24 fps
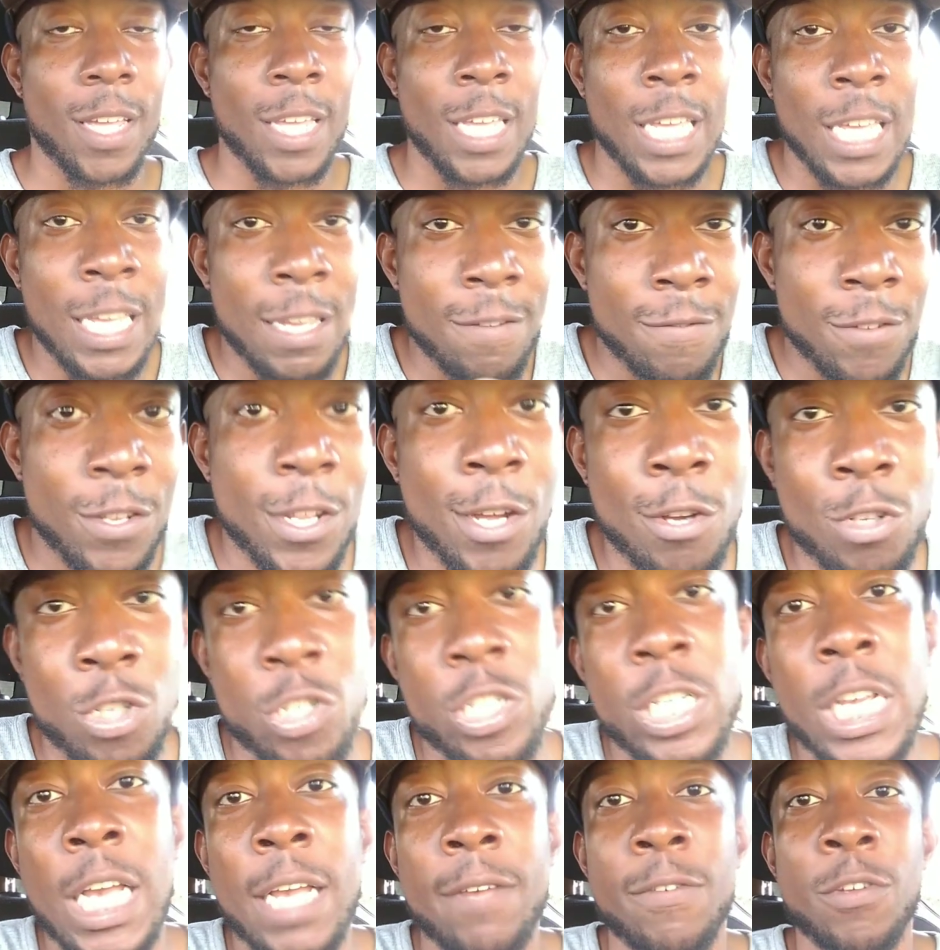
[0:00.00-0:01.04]
Even though
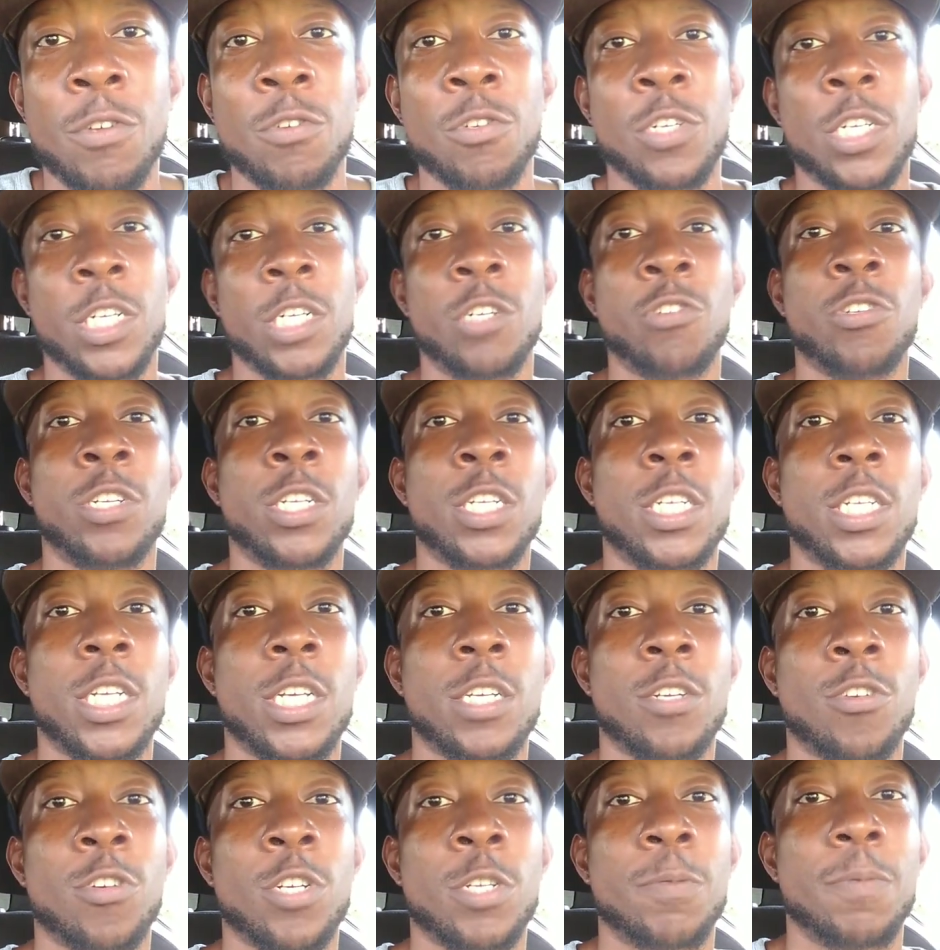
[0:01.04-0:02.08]
she gave you choosing
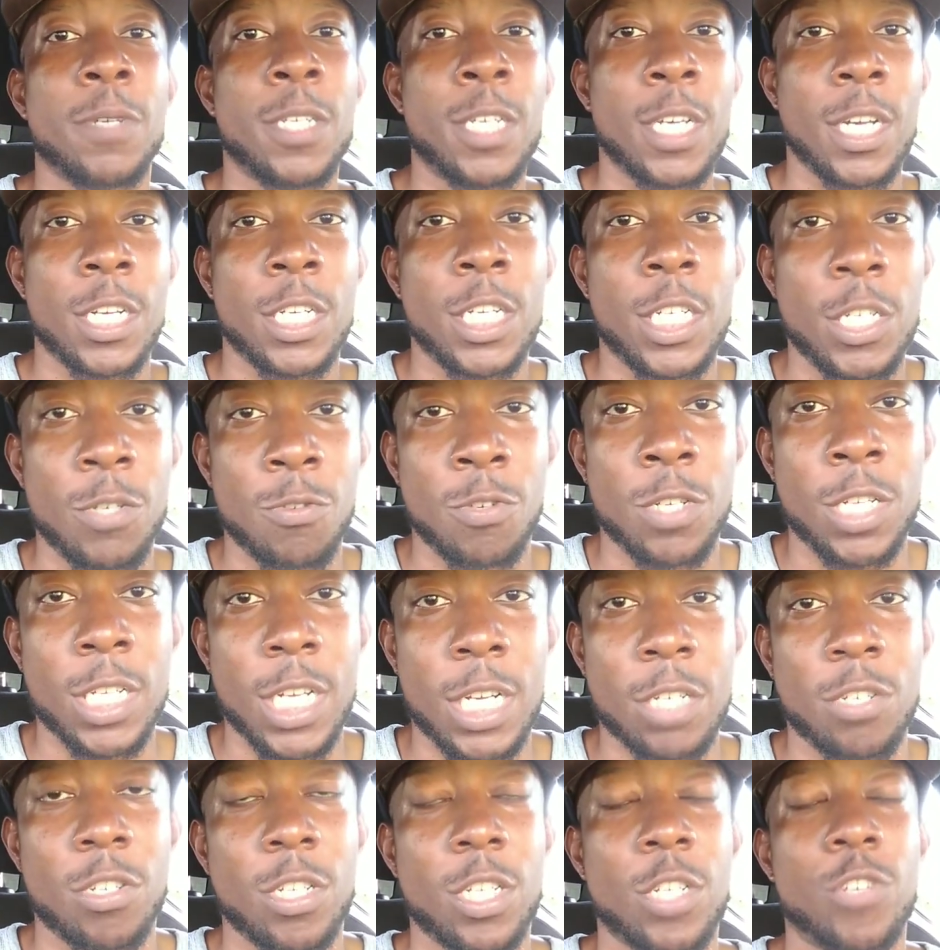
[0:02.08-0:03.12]
signals because she was
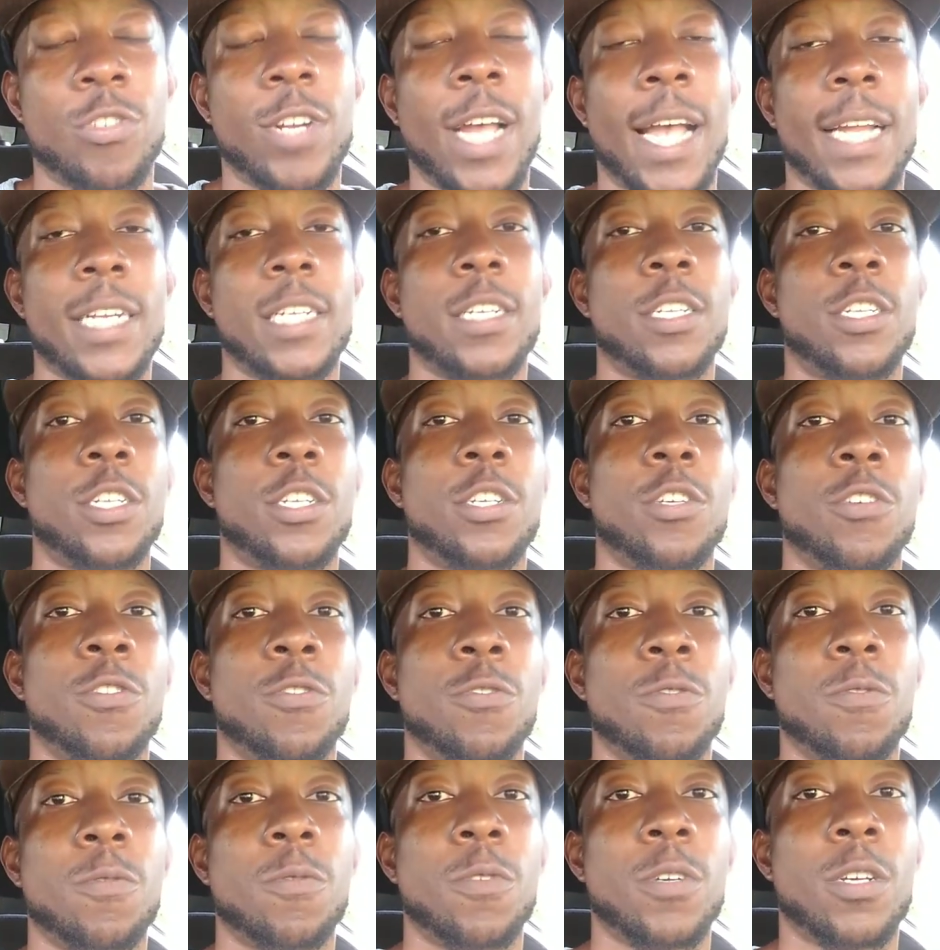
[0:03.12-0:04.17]
sexually attracted to you.
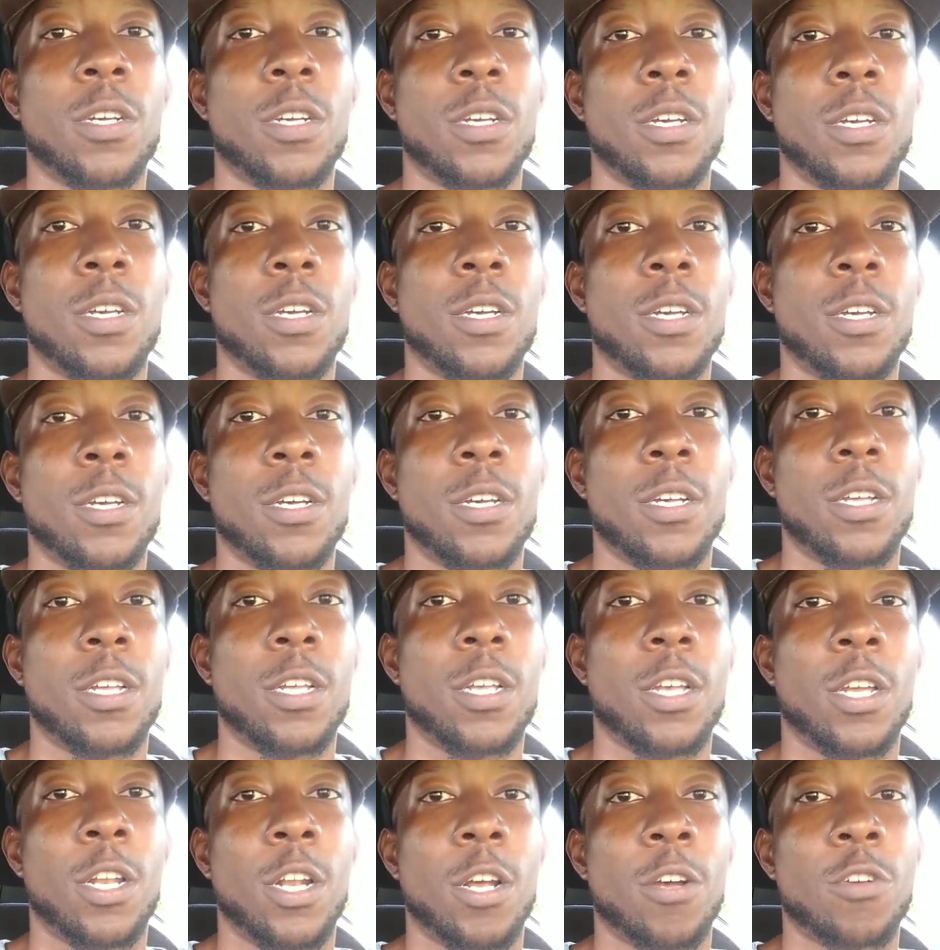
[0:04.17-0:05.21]

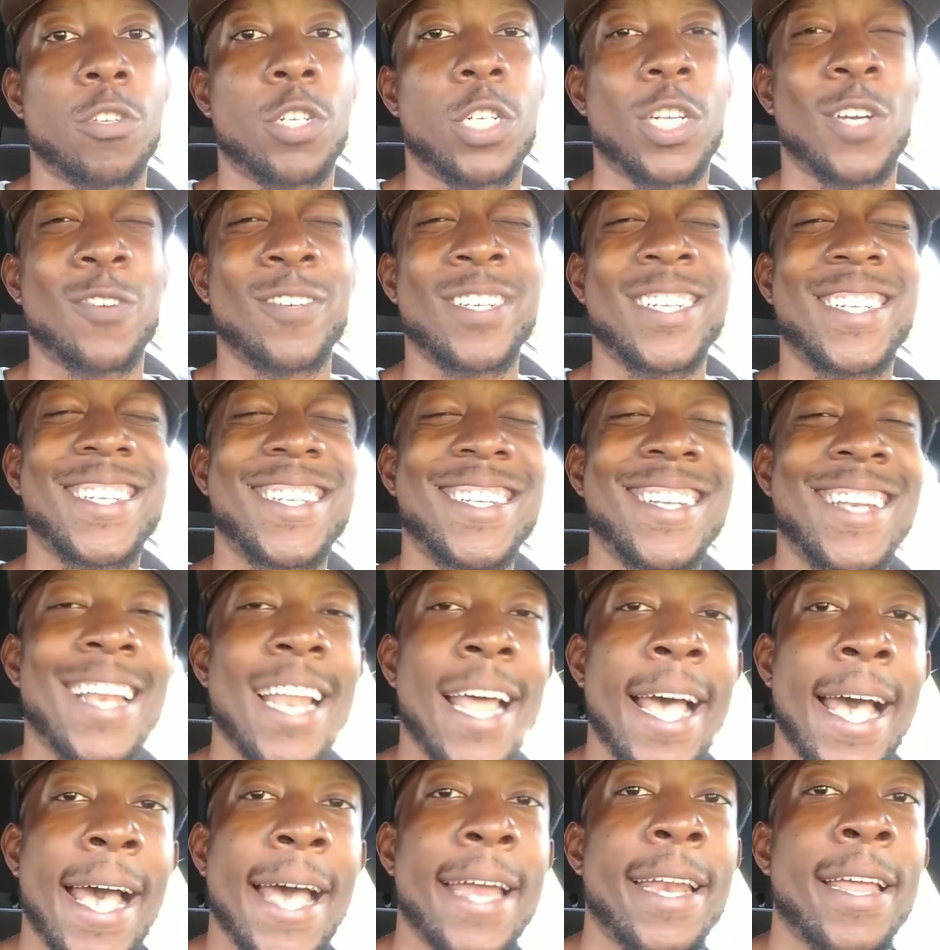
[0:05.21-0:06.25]
You know, so it's
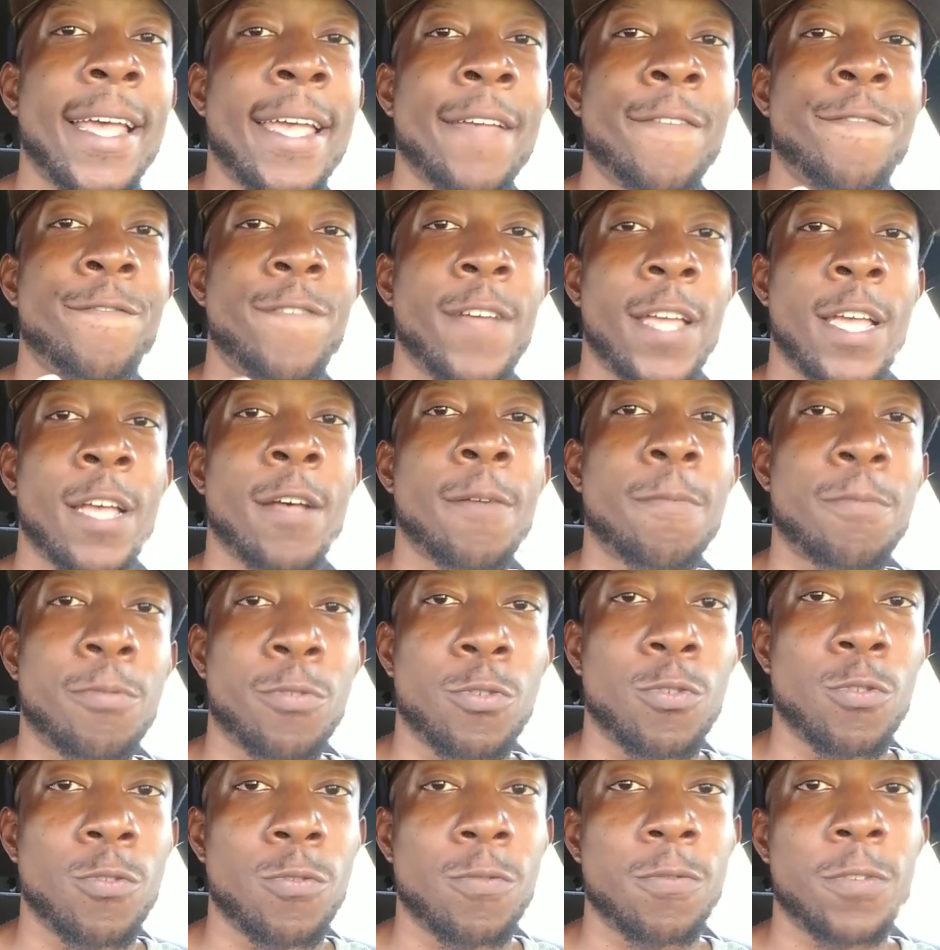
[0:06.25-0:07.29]
not a fail
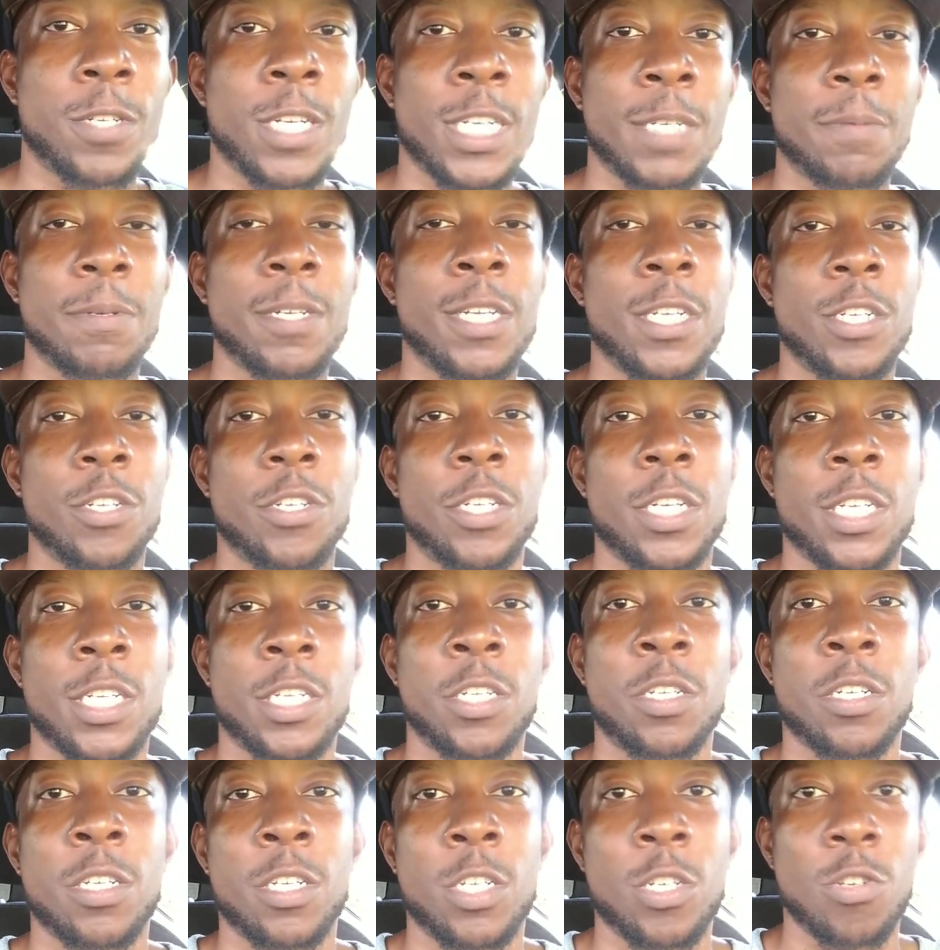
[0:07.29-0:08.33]
proof just because you
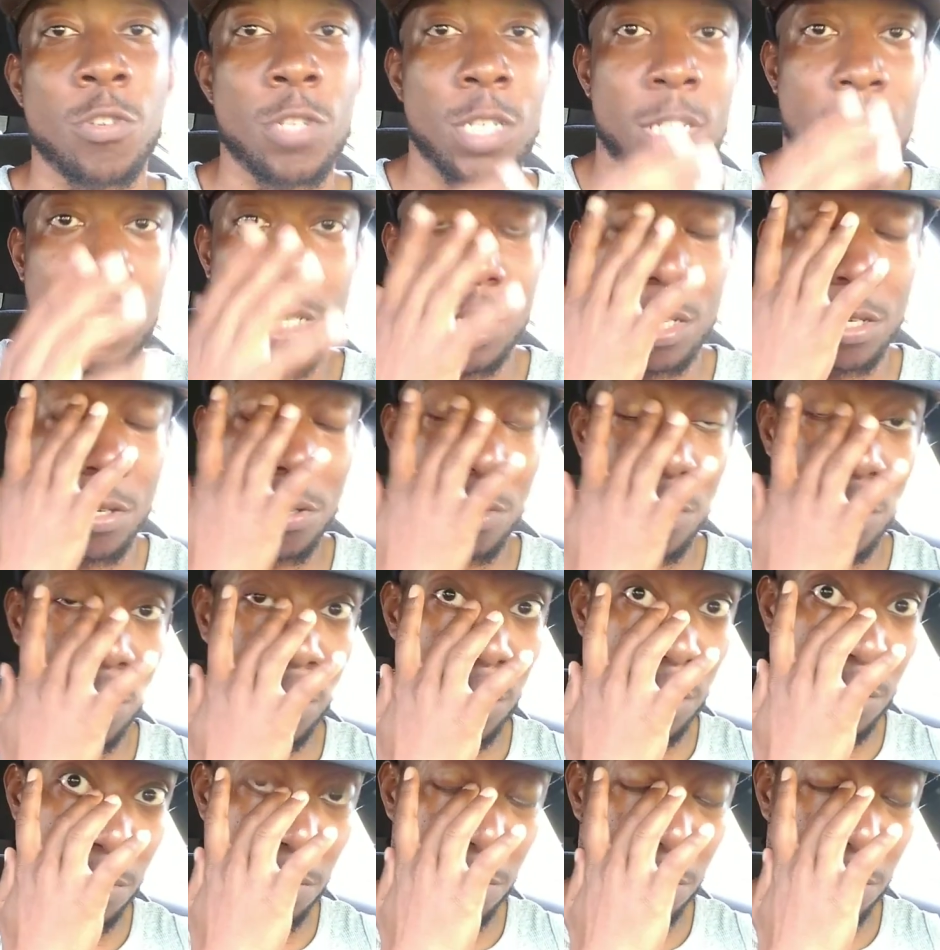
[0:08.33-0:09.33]
get choosing signals.